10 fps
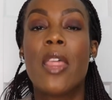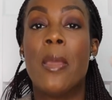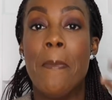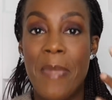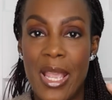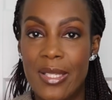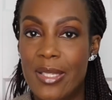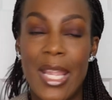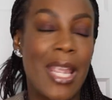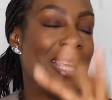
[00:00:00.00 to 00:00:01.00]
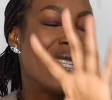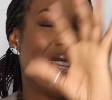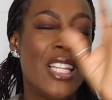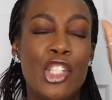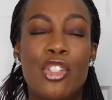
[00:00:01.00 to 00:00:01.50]
The mist, it is
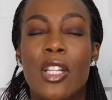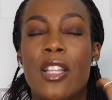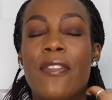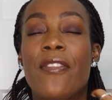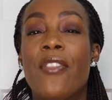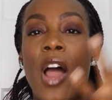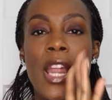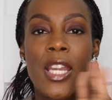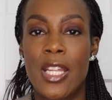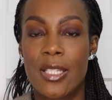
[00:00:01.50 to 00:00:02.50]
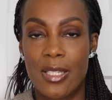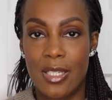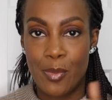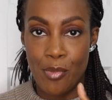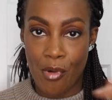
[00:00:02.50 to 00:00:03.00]
literally the
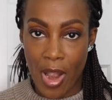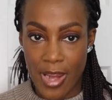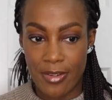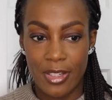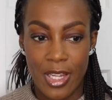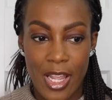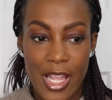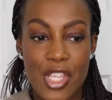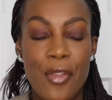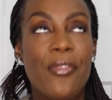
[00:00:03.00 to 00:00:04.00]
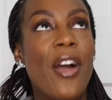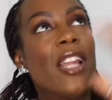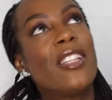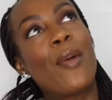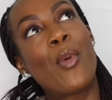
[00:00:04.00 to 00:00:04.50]
finest spray. You
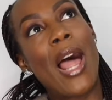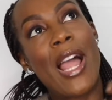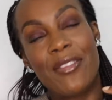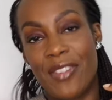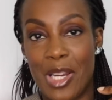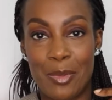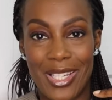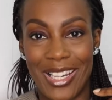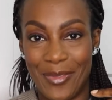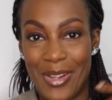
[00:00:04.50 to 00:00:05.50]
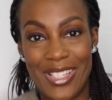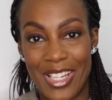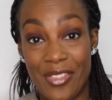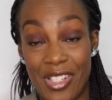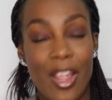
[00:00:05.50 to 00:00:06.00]
find, well, I find myself, I'd say
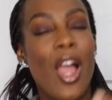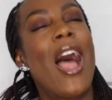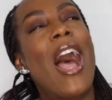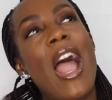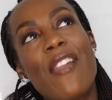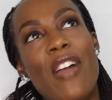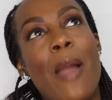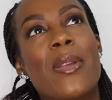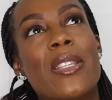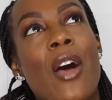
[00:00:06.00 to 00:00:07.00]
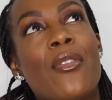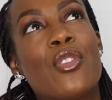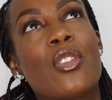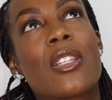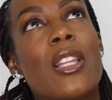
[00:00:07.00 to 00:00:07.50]
you find myself, I find myself
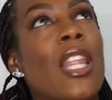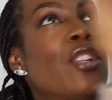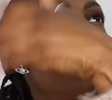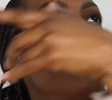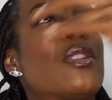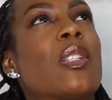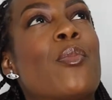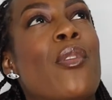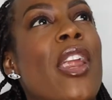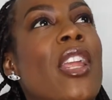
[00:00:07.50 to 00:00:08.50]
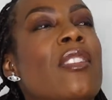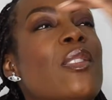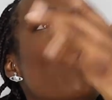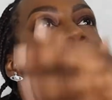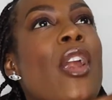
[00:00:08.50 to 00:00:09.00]
just literally spraying and
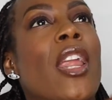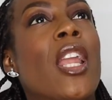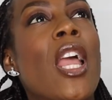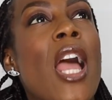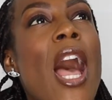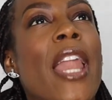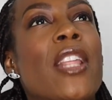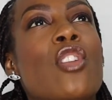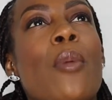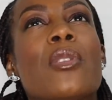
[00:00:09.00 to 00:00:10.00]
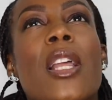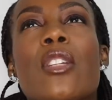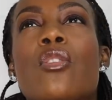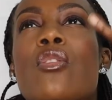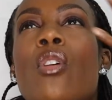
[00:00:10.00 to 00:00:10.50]
spraying, and it's almost like
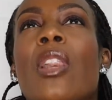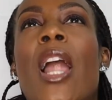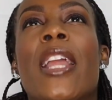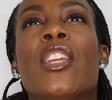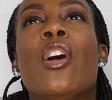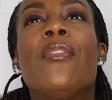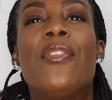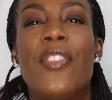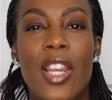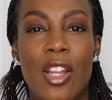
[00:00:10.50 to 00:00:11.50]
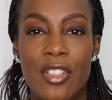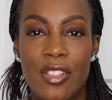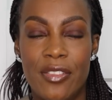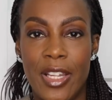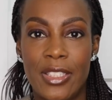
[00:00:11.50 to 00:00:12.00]
it's so light, you don't even feel it on your
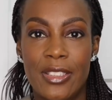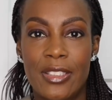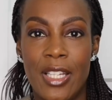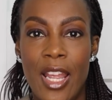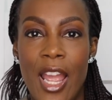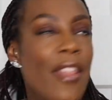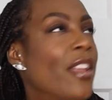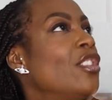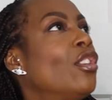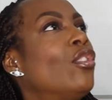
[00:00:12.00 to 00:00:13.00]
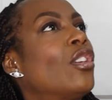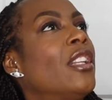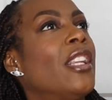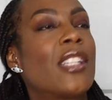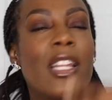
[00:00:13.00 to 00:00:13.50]
face, and then you look
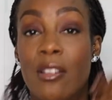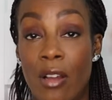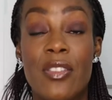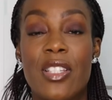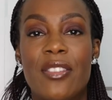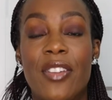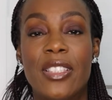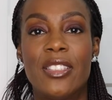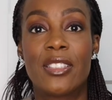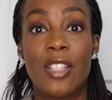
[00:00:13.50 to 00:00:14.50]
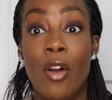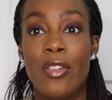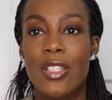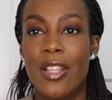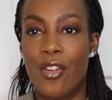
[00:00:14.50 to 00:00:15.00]
and it's like, obviously your face is
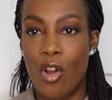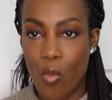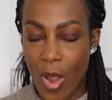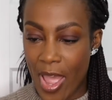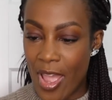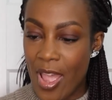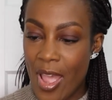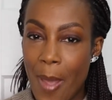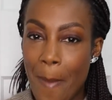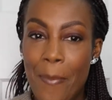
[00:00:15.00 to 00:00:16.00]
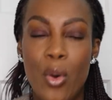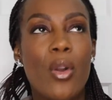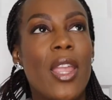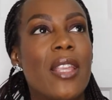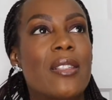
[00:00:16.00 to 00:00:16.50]
obviously then all wet,
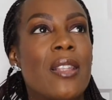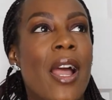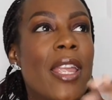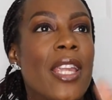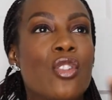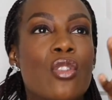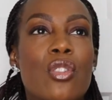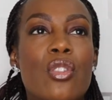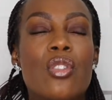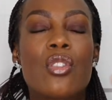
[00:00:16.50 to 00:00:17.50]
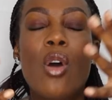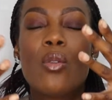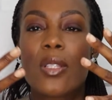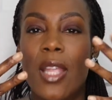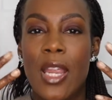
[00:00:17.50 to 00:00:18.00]
but it's like it just
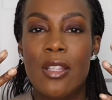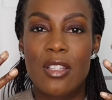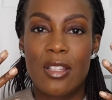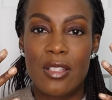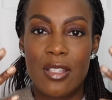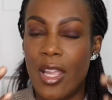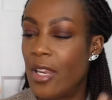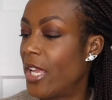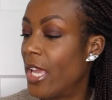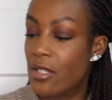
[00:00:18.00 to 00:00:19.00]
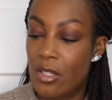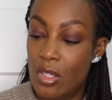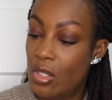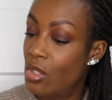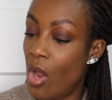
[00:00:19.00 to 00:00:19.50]
soaks into the skin. It's
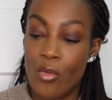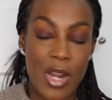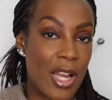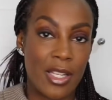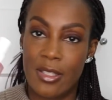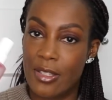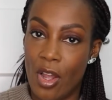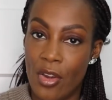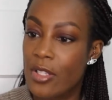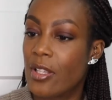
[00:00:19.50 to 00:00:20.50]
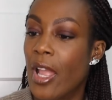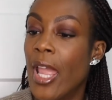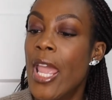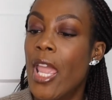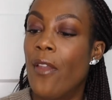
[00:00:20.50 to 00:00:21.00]
so nice, honestly.
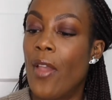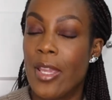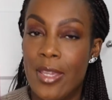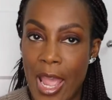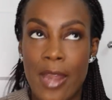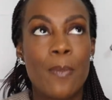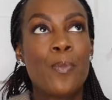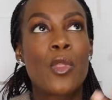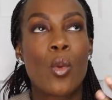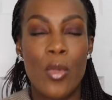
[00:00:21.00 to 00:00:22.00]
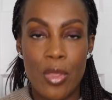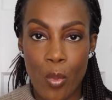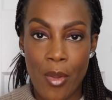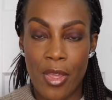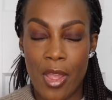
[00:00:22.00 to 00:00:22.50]
It, again, with
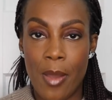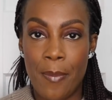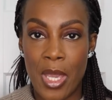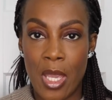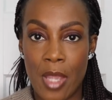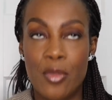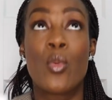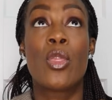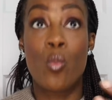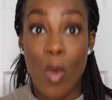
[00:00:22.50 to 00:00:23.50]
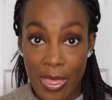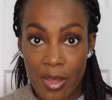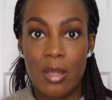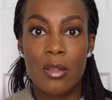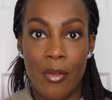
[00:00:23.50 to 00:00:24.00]
the
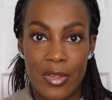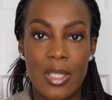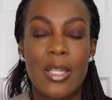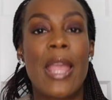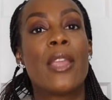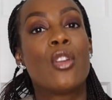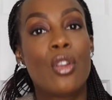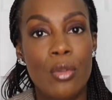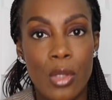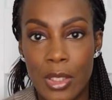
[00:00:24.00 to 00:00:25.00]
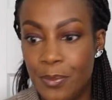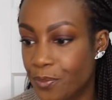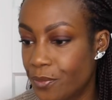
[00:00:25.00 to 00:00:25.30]
weather obviously getting cooler,